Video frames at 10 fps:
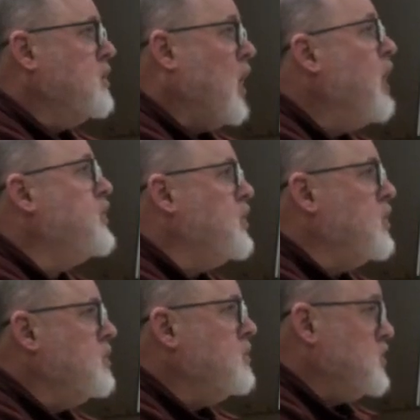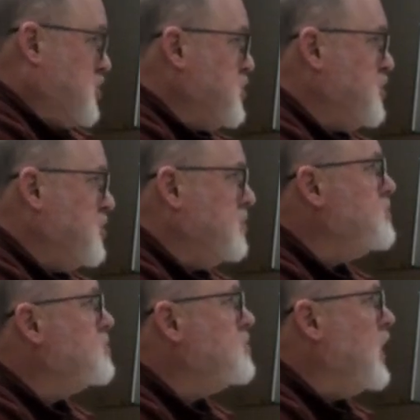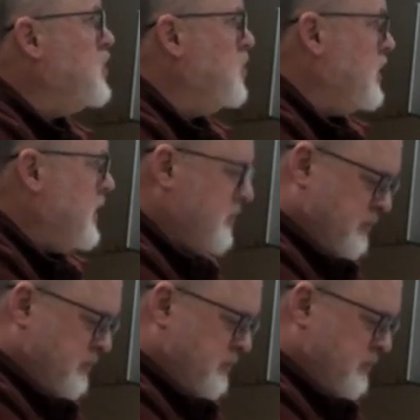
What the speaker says: under to a unity.